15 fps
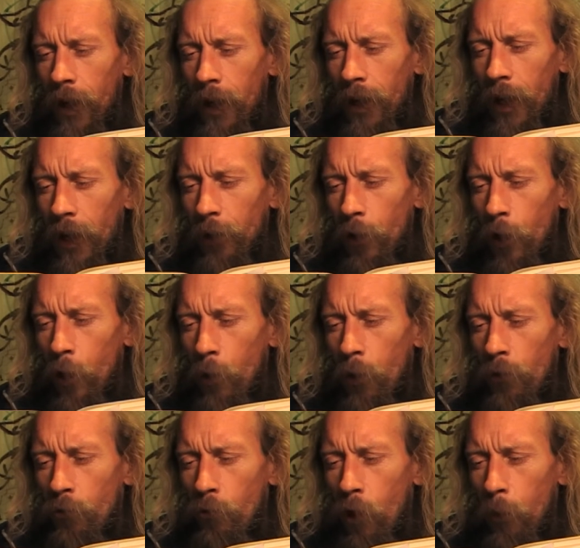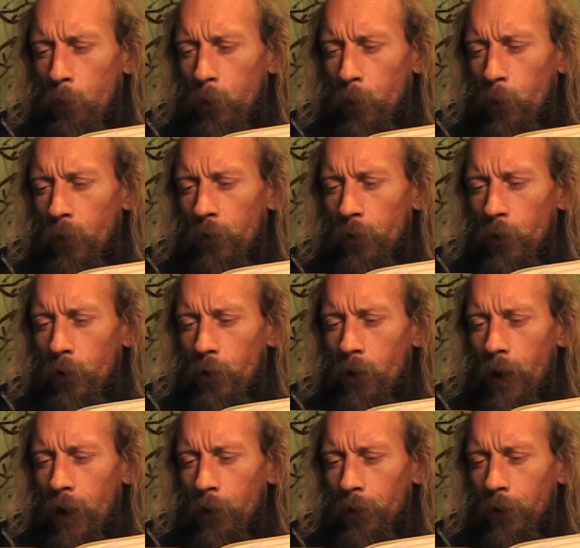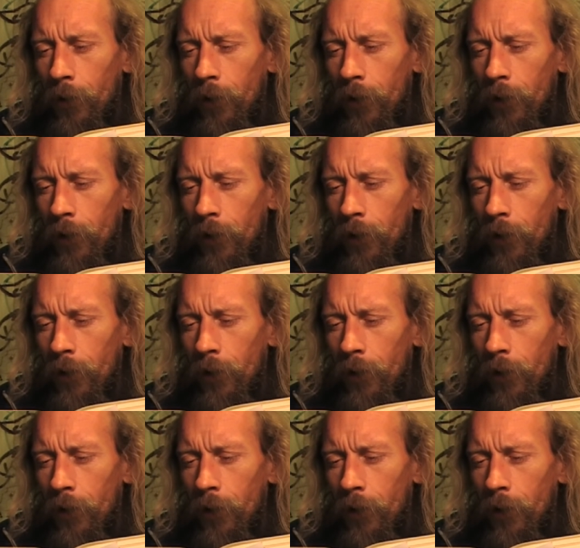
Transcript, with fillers: and let no one rob you of your crown.